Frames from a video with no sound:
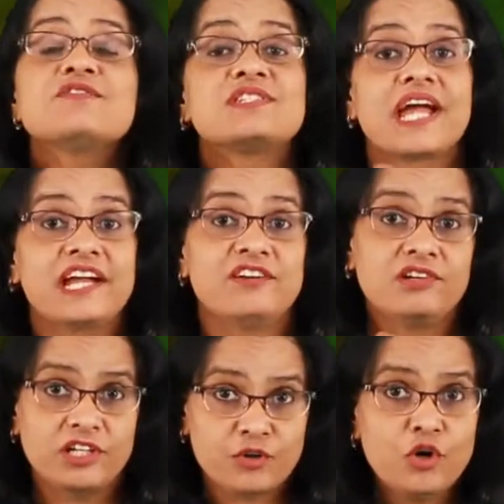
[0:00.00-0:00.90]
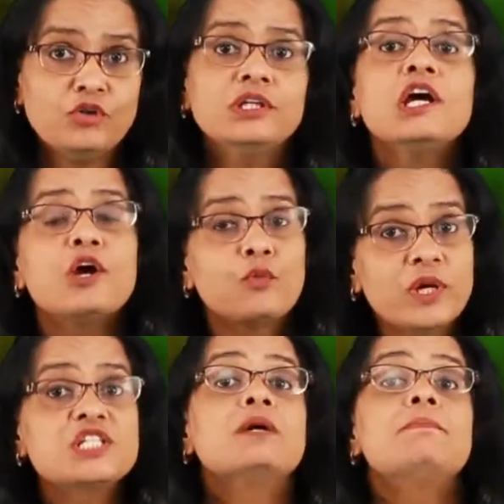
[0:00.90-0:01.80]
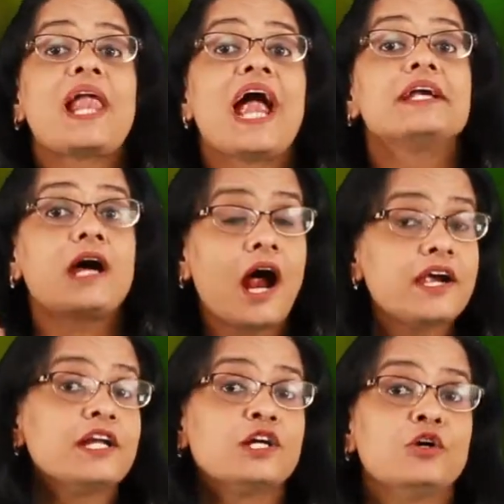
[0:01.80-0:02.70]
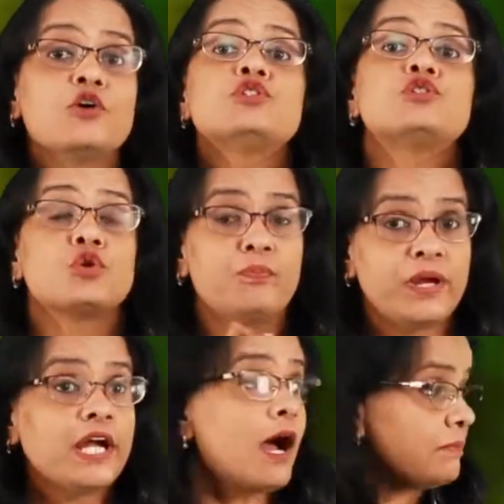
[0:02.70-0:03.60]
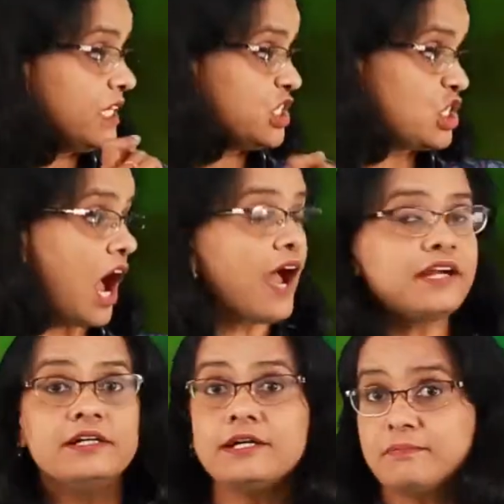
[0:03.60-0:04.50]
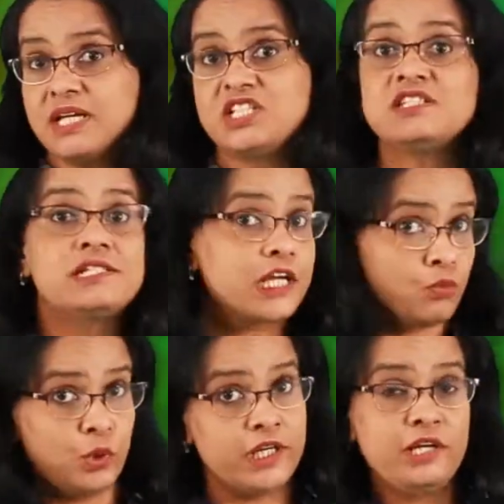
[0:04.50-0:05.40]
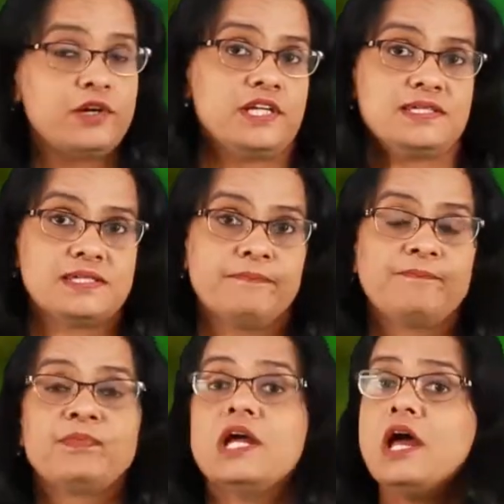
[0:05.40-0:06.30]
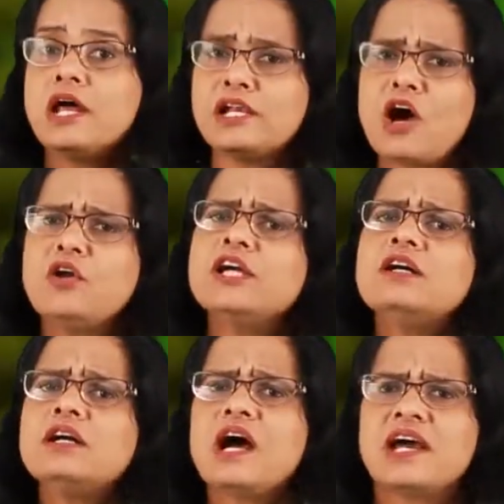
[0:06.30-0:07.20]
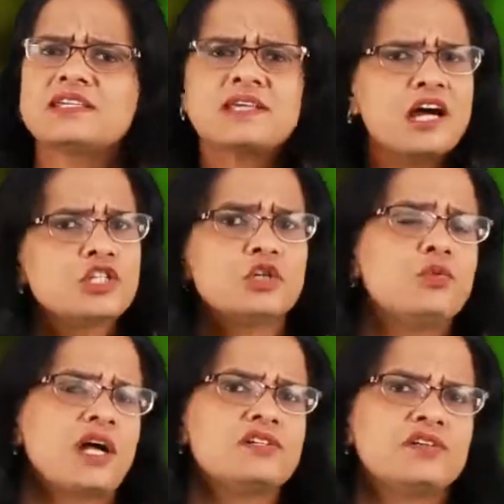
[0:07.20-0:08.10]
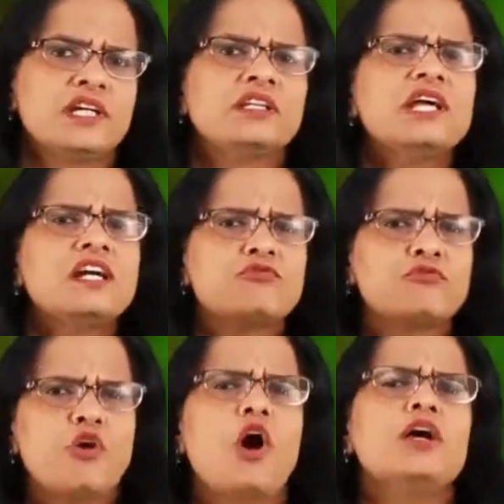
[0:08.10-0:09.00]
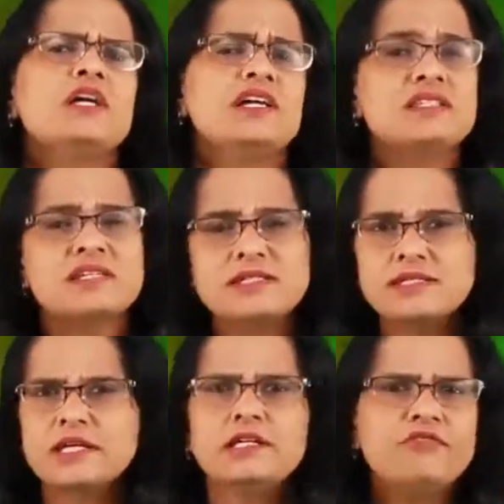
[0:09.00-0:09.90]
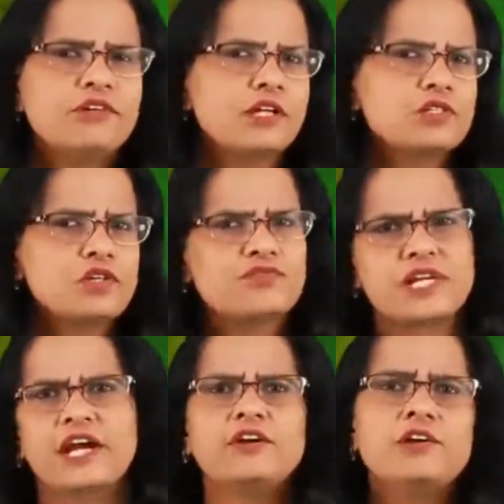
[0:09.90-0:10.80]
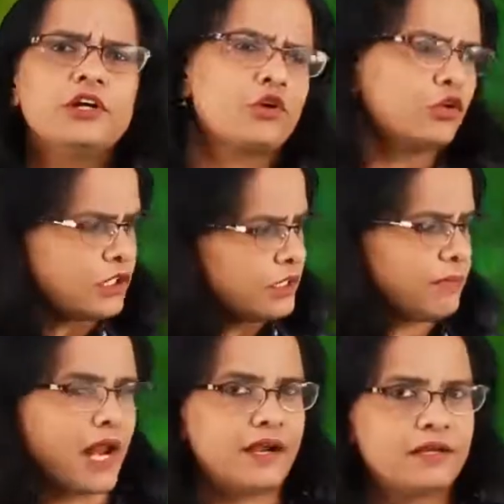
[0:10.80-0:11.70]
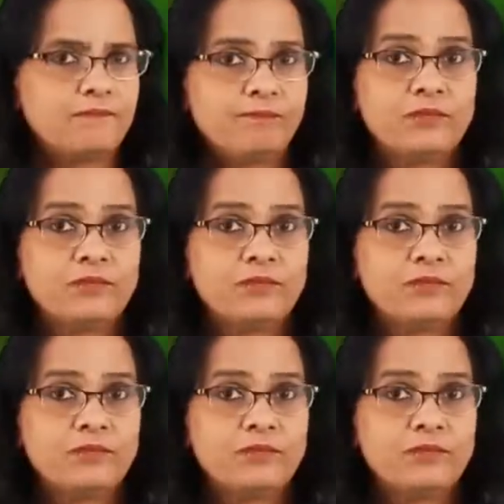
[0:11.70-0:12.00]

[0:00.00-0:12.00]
of secondary growth which a plant undergoes to become the giant majestic woody trees. Now here guys, aren't you wondering that what is the significance of secondary growth in a plant?